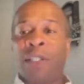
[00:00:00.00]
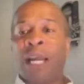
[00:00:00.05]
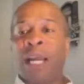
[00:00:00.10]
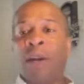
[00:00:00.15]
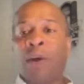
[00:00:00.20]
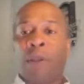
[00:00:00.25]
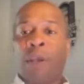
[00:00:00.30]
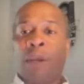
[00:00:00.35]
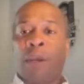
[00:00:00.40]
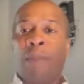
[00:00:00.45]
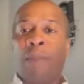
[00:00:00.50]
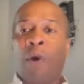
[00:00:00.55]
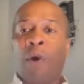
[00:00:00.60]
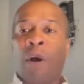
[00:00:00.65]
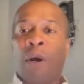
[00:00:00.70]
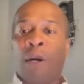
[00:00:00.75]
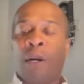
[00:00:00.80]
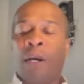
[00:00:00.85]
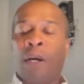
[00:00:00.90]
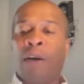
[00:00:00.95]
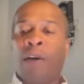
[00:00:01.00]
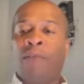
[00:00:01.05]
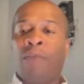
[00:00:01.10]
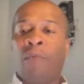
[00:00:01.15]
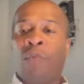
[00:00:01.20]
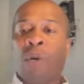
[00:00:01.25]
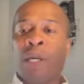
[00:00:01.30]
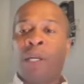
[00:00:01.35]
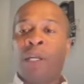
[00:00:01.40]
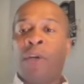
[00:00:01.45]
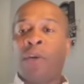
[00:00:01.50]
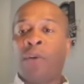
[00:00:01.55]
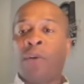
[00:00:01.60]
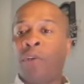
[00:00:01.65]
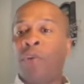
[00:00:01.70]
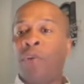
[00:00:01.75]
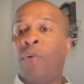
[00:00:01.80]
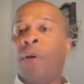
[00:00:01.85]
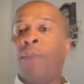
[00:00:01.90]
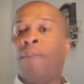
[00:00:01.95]
not only a part of what you're
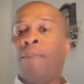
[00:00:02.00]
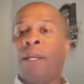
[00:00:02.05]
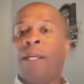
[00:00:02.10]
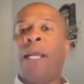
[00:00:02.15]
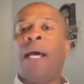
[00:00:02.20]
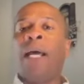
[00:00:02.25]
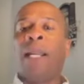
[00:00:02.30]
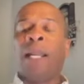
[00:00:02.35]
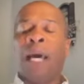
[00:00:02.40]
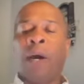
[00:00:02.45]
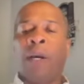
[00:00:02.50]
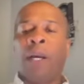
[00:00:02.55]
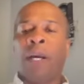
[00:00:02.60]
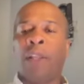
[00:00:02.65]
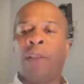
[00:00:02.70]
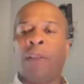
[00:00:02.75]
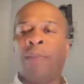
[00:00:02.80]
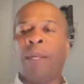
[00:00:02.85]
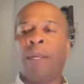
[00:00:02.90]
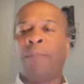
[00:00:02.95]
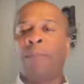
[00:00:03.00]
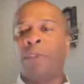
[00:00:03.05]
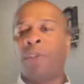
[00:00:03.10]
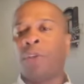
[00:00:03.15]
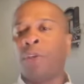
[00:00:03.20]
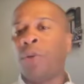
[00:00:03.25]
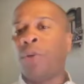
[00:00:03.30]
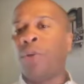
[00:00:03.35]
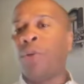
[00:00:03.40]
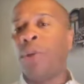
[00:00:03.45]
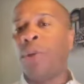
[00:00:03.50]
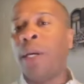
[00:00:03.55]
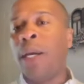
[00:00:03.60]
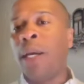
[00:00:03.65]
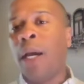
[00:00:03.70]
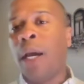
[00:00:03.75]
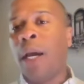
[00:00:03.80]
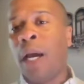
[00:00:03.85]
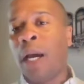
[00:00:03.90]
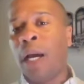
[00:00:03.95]
doing, but allowing other people to
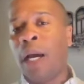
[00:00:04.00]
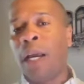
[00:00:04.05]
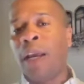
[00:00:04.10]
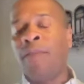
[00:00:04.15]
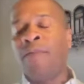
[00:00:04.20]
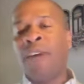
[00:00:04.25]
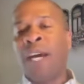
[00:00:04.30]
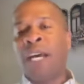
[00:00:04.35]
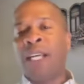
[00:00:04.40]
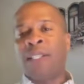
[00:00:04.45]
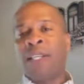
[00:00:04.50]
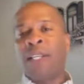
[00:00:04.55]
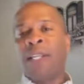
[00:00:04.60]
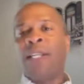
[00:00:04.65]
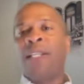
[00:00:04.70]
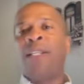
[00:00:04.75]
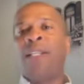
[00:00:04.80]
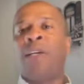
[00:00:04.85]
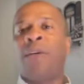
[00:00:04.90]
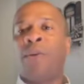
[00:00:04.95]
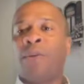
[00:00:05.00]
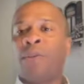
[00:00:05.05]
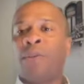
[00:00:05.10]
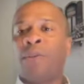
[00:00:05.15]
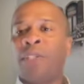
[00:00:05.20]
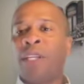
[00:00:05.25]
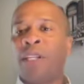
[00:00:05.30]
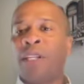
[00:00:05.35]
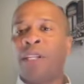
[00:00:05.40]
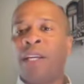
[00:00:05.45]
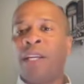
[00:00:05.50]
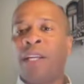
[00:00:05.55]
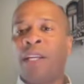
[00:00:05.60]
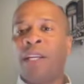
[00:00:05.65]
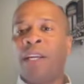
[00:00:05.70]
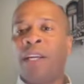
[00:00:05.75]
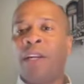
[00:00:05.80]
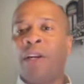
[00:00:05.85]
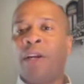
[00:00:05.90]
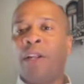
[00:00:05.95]
uh, invest in the deals and, and
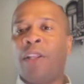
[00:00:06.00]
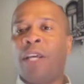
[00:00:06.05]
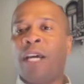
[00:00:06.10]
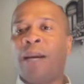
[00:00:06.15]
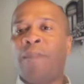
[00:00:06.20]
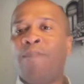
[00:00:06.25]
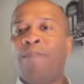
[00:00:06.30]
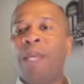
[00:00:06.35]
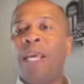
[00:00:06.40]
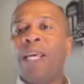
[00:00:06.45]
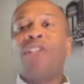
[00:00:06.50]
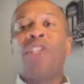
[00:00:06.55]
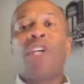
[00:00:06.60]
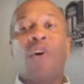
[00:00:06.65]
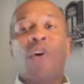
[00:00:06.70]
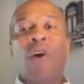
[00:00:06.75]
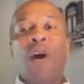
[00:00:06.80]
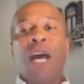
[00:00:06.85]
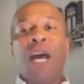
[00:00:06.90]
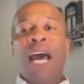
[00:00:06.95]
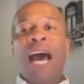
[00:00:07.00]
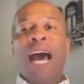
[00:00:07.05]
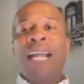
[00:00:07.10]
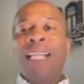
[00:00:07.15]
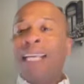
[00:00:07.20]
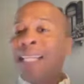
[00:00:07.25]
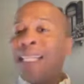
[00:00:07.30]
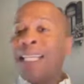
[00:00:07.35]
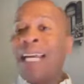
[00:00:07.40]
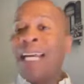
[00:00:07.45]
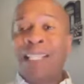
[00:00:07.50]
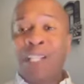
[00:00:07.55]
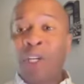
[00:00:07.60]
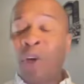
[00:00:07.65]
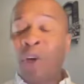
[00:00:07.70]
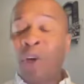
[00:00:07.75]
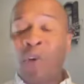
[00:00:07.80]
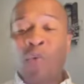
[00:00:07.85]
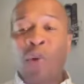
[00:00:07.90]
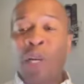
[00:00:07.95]
and all that. So I think that's a,
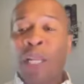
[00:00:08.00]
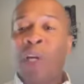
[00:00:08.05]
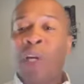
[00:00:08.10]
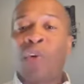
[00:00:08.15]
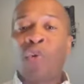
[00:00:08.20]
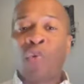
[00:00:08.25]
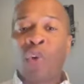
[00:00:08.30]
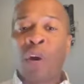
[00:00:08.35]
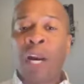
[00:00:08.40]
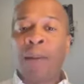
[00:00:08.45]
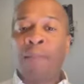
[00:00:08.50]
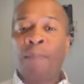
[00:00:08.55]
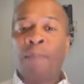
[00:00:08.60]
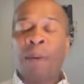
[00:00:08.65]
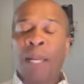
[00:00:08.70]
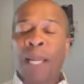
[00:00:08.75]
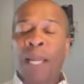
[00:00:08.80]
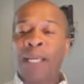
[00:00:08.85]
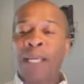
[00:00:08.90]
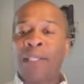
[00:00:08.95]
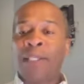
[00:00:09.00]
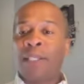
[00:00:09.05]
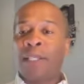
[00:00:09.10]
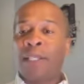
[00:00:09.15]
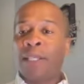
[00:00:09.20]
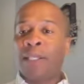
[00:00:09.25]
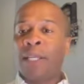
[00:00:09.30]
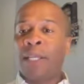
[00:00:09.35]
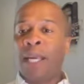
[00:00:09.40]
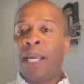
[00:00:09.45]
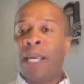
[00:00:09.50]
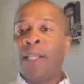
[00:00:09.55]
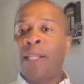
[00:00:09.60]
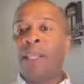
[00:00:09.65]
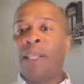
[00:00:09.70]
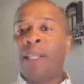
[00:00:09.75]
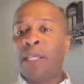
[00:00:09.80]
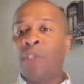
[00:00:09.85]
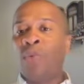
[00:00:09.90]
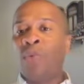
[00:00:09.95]
a really great place to to end
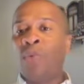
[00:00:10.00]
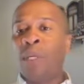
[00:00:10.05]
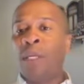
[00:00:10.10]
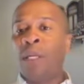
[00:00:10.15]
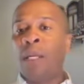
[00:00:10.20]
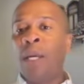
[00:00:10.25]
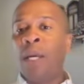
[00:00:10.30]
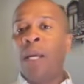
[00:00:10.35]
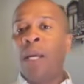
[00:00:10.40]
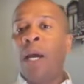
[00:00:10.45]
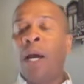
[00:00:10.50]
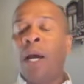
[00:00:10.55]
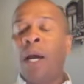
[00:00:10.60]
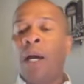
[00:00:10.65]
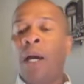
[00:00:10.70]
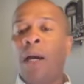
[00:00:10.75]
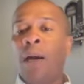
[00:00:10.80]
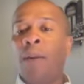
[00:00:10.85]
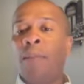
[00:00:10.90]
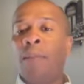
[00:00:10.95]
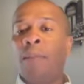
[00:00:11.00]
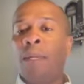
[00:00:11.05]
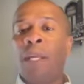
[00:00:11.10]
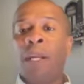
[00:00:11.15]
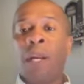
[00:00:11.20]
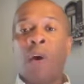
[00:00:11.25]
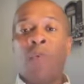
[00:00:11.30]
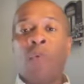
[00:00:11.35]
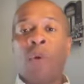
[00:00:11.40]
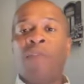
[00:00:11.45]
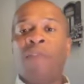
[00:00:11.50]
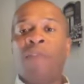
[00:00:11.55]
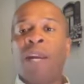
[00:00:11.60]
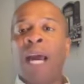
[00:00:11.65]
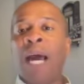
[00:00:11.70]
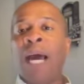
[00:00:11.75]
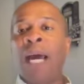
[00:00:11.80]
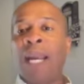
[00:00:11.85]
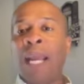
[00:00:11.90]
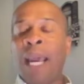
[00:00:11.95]
this one. Um, you know, we've
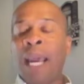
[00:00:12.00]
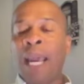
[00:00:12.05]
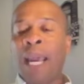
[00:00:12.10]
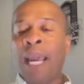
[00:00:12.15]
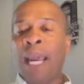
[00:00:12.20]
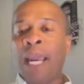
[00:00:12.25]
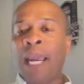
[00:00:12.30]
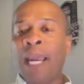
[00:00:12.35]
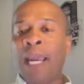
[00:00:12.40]
got a,